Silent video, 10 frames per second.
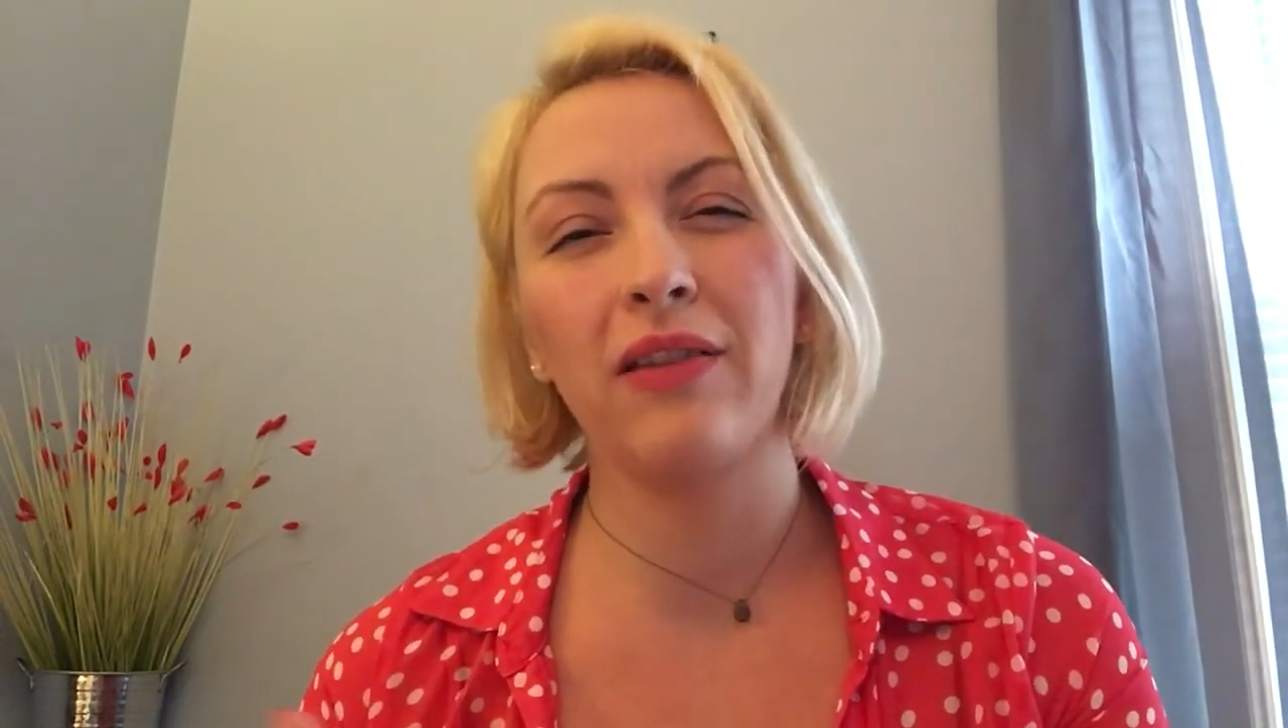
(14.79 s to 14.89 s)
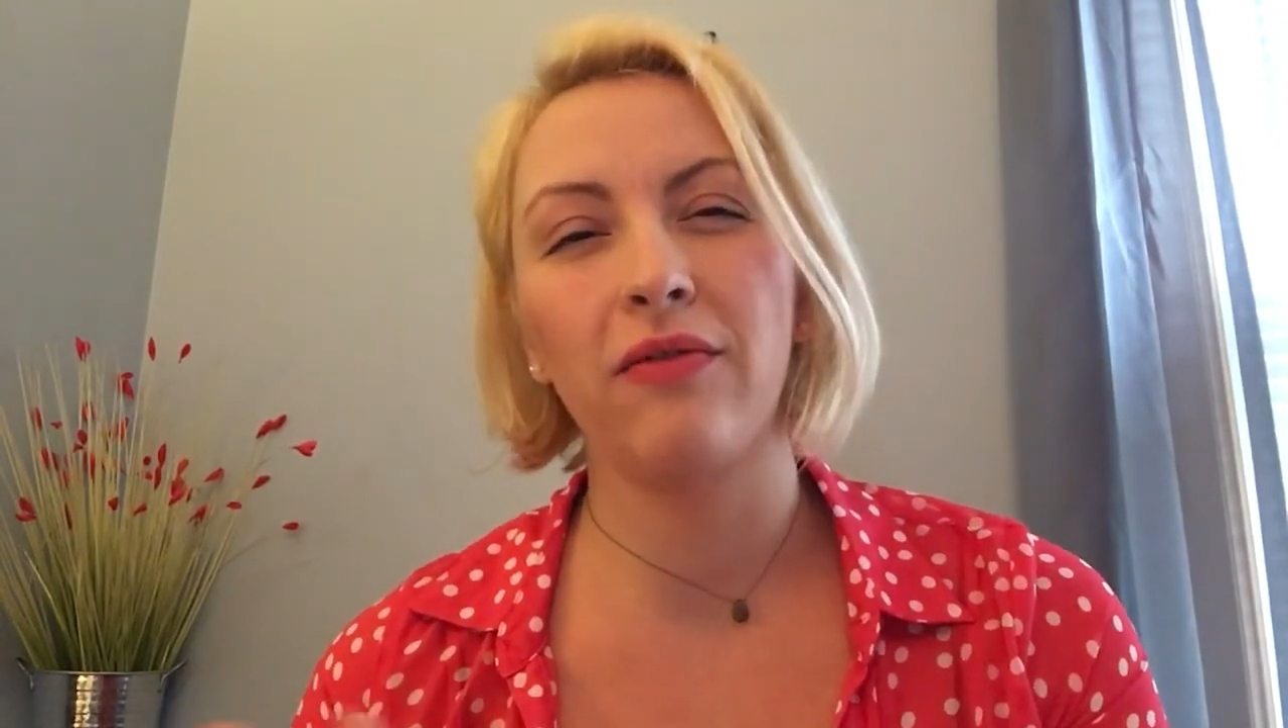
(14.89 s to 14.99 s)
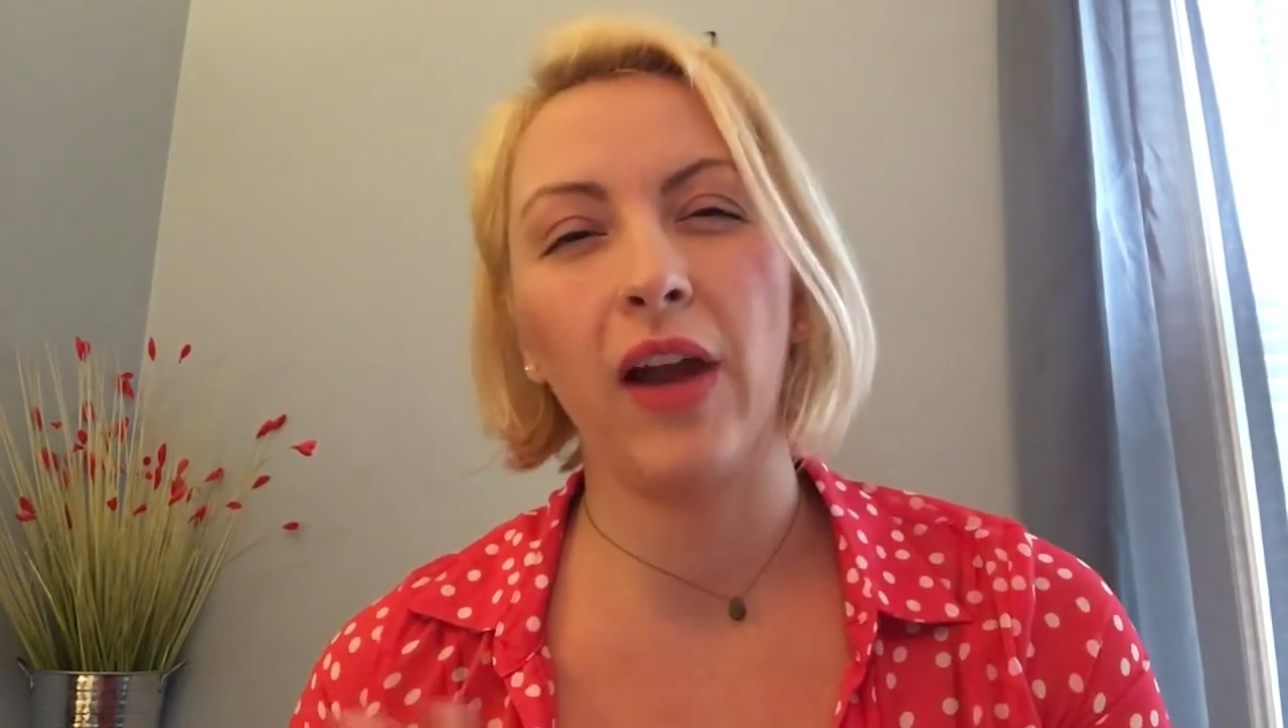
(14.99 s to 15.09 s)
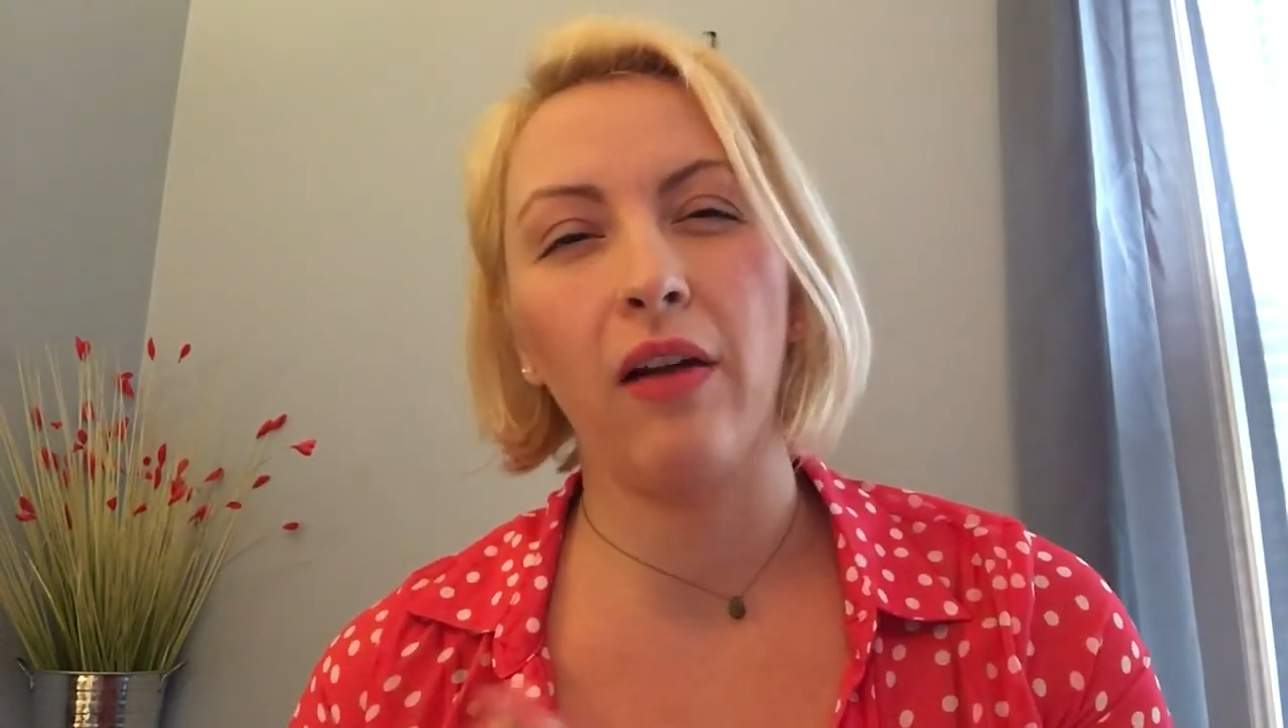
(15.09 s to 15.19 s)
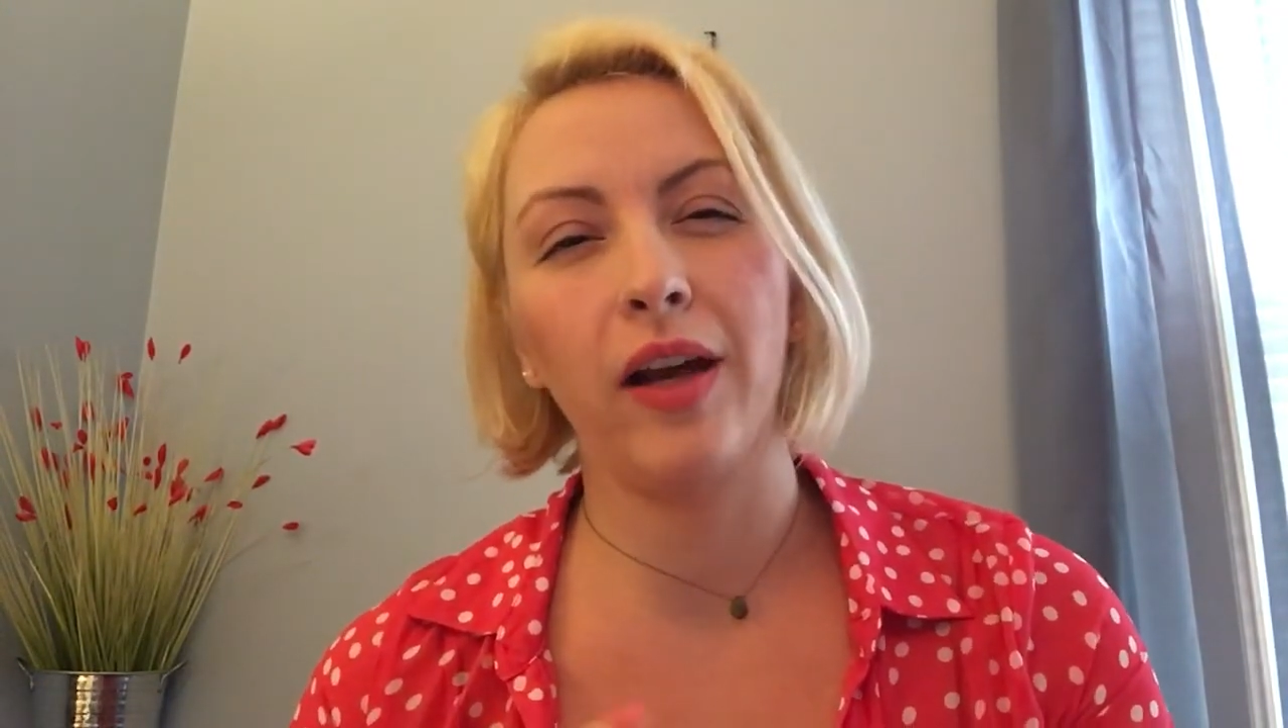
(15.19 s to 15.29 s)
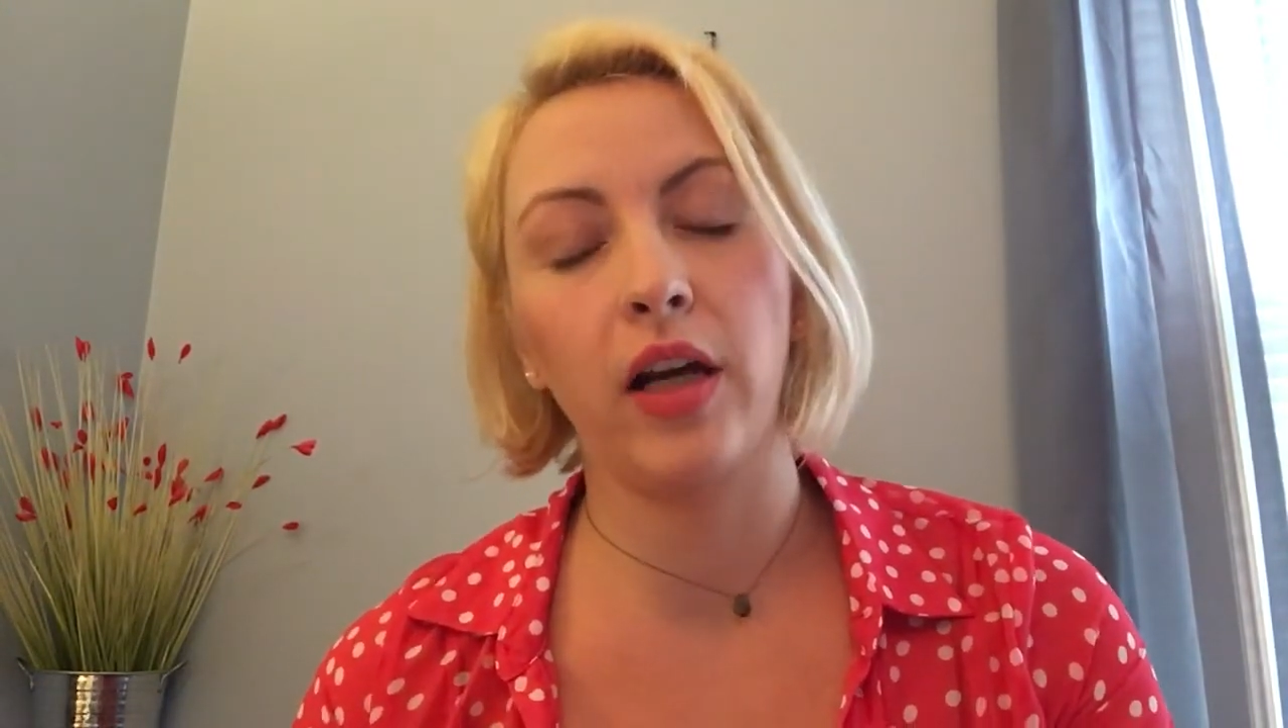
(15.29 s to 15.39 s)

very